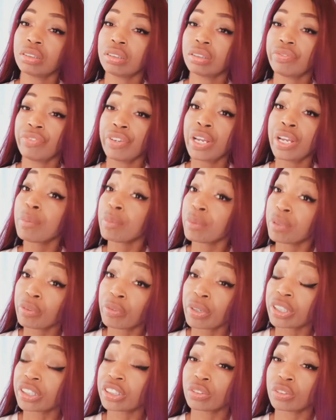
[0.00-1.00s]
family
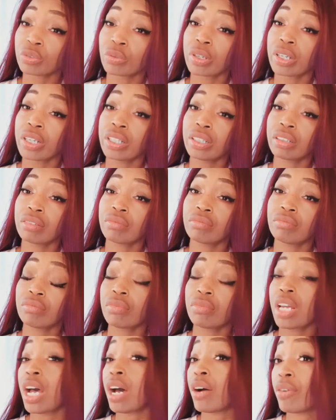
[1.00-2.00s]
restaurant,
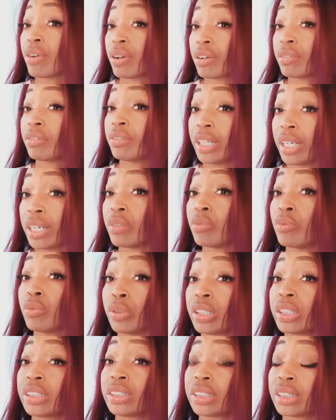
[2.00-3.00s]
that
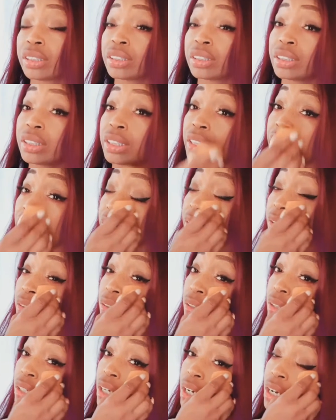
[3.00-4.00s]
really succeeded,
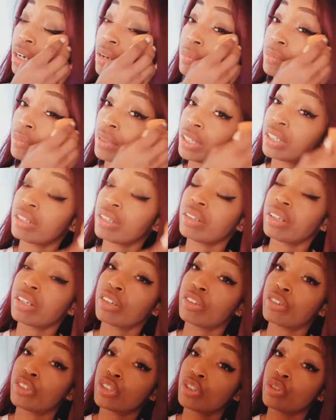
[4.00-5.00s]
that
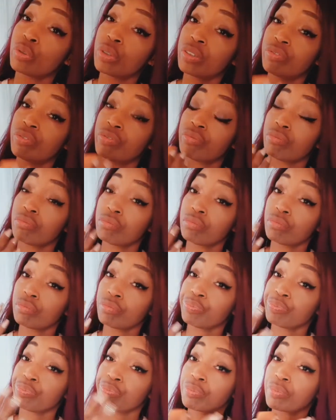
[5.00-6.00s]
are doing.
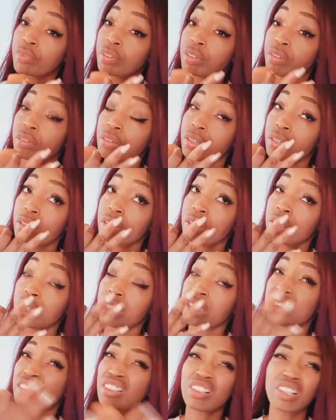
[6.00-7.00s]
They
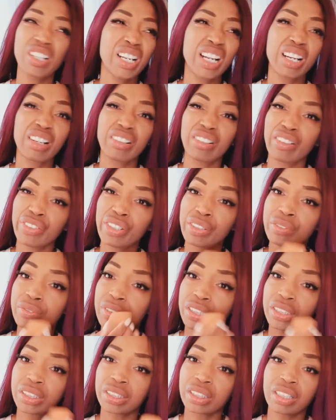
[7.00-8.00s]
started out in the
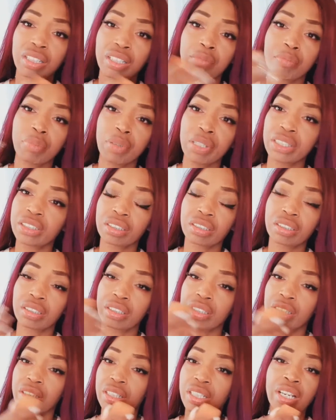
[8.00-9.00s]
50s and they
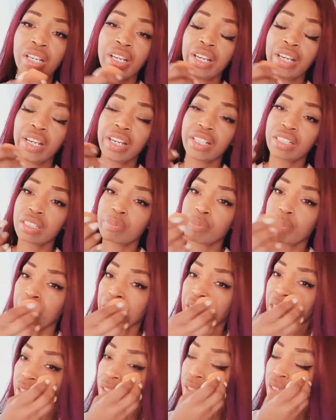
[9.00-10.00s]
basically
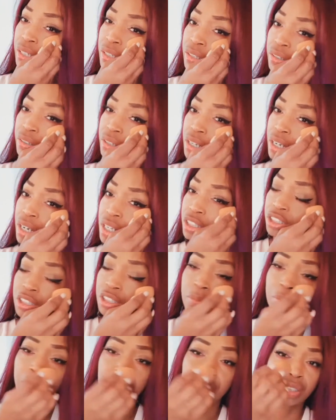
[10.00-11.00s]
expanded, and their
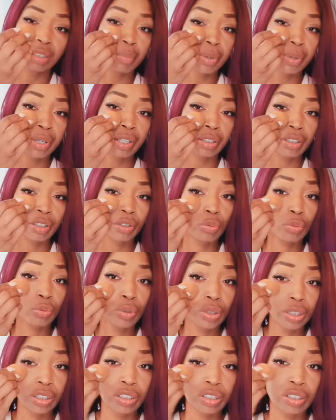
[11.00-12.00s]
concept is apparently
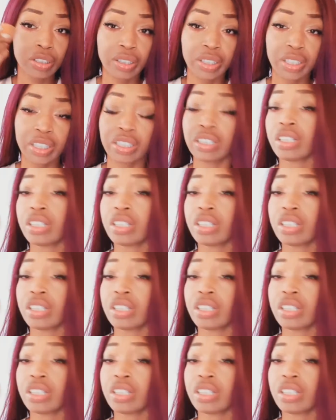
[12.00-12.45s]
really good, and they